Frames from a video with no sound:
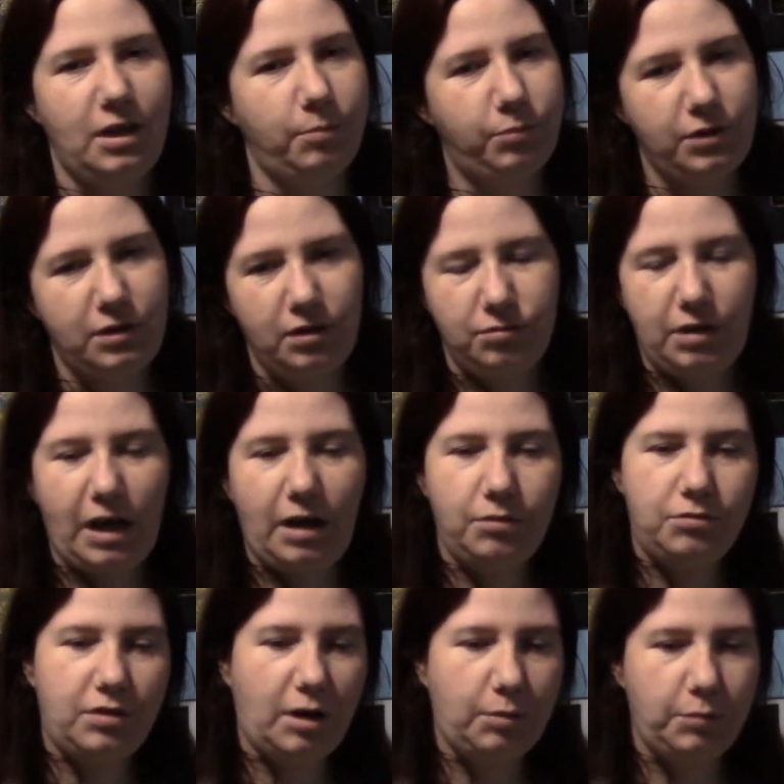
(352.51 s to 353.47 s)
I'm putting this
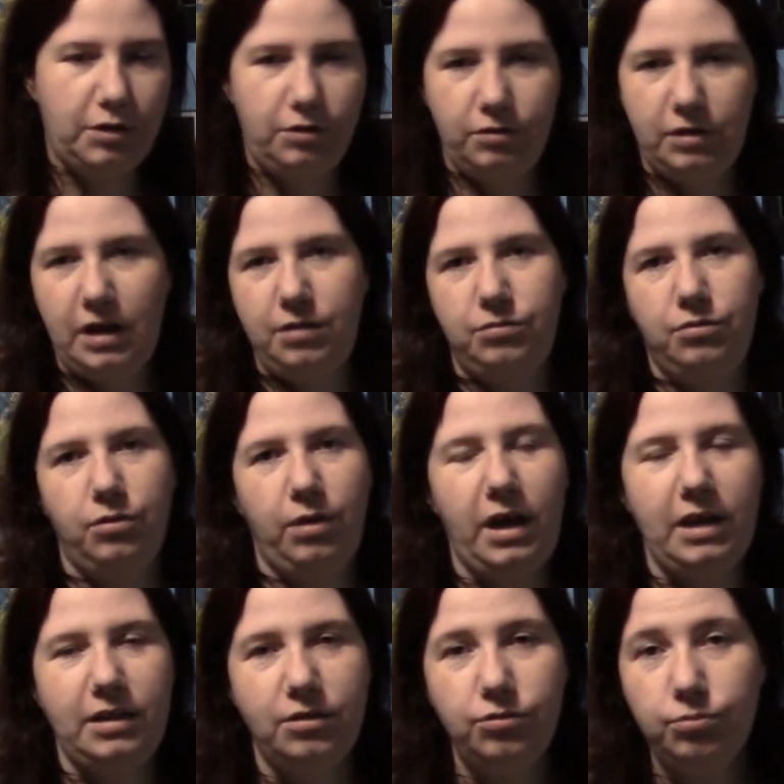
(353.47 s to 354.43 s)
out there. I'm letting you guys know,
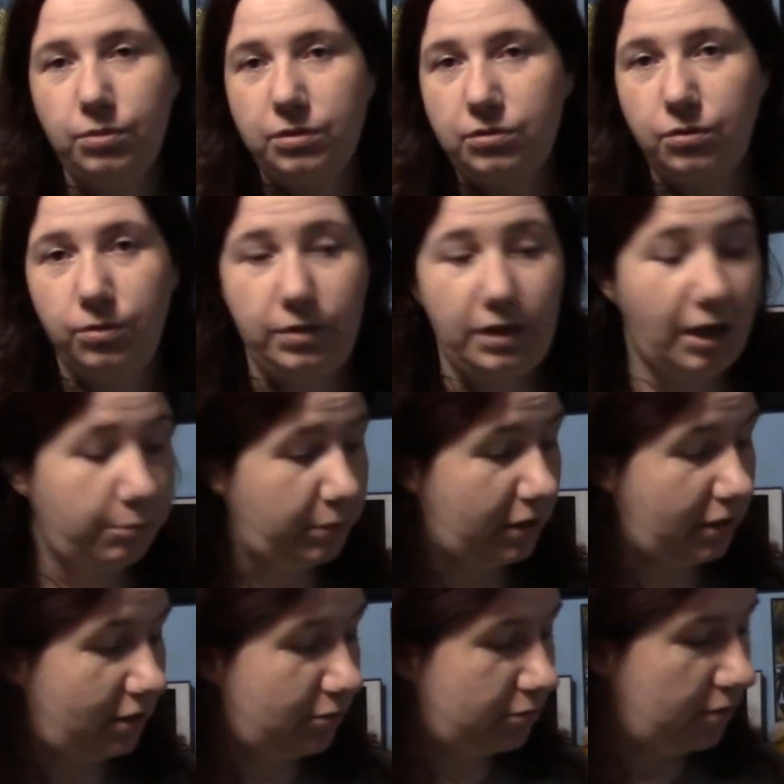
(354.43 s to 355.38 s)
hey, this is what's going on,
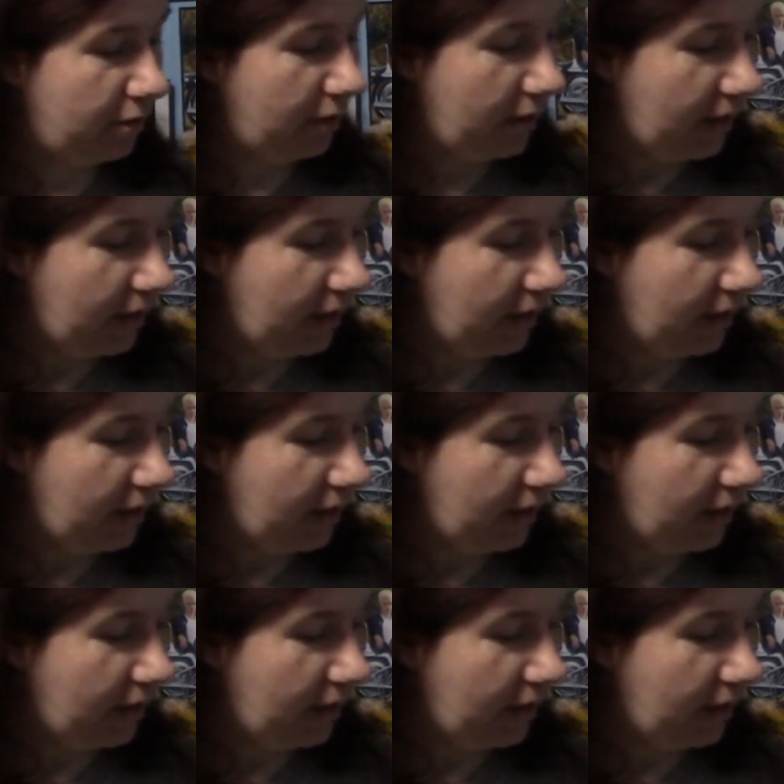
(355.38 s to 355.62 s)
because